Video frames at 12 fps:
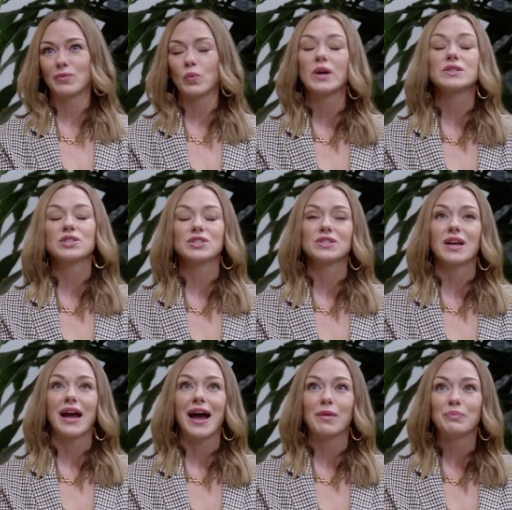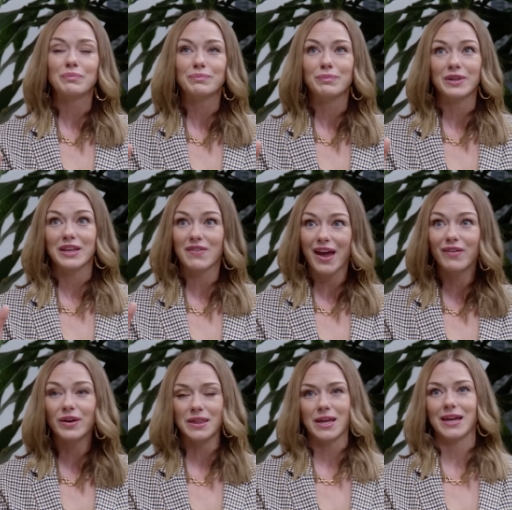which yes. I believe
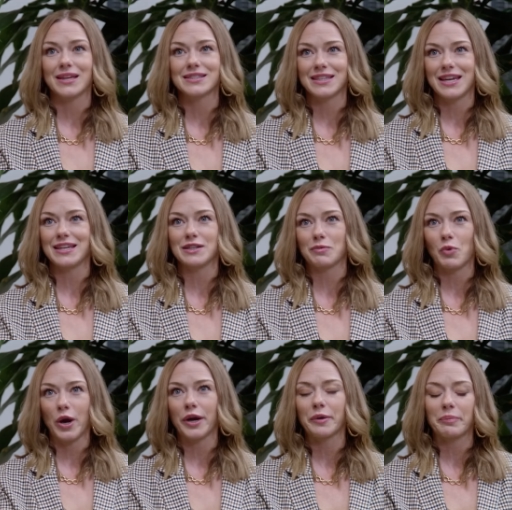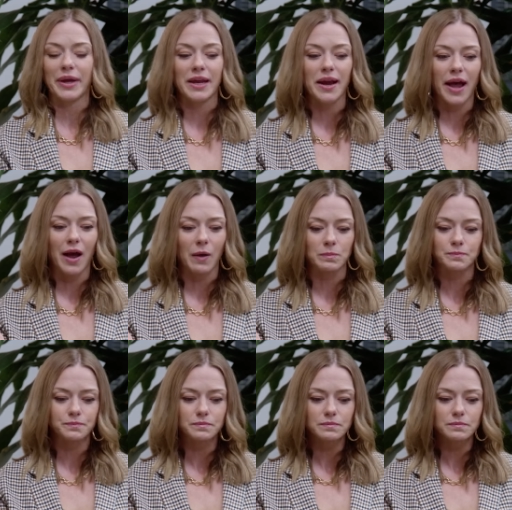everything is kingdom work. But mm-hmm. um,